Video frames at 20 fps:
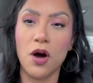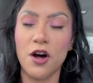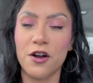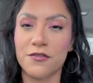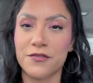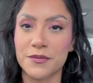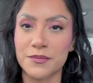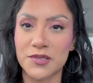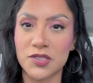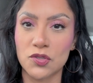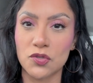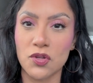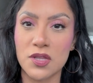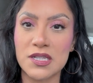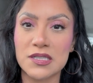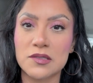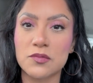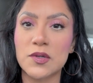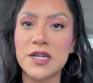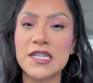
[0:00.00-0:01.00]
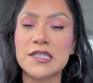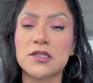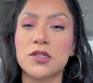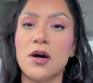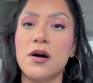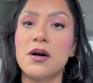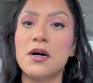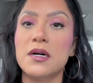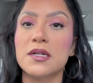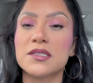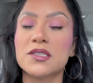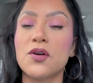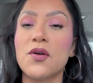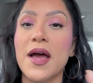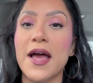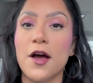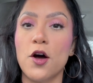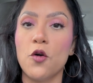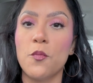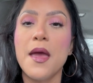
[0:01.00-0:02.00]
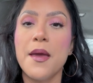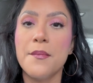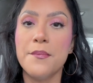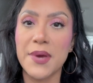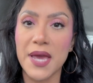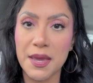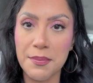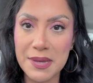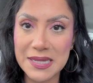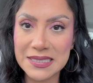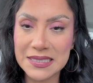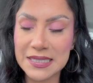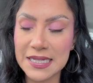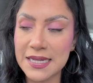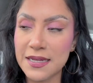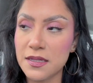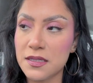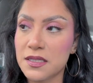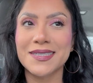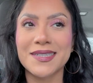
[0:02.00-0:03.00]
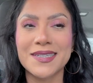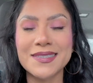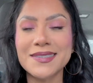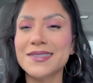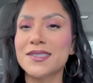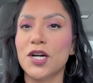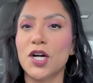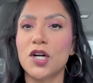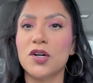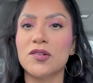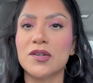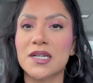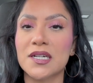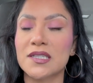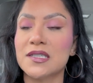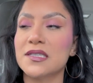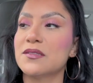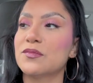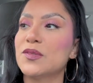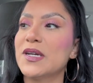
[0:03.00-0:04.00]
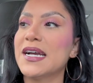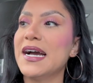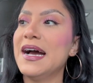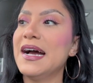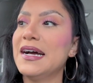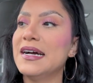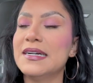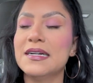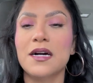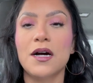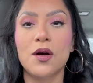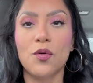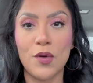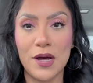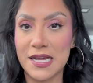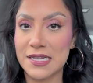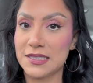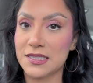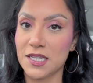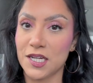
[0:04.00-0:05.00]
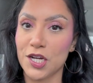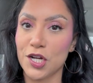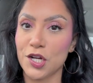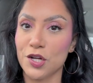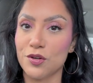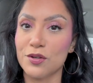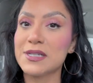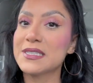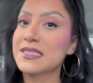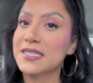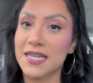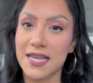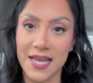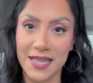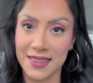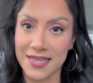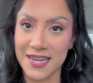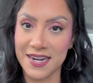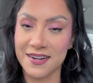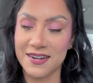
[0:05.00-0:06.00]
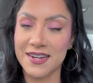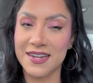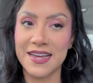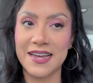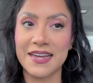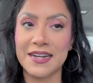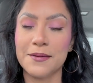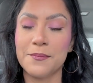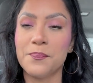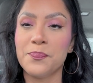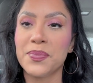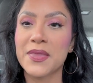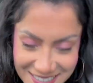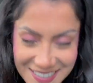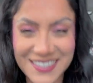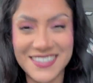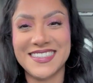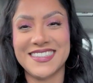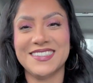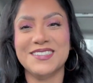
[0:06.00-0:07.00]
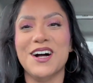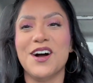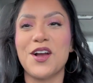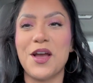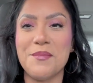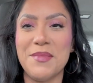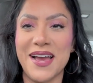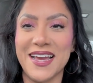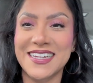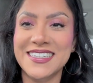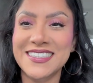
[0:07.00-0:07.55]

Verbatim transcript: off from school this week so i'll also help babysit let's go because we got a ways to go to get there and okay bye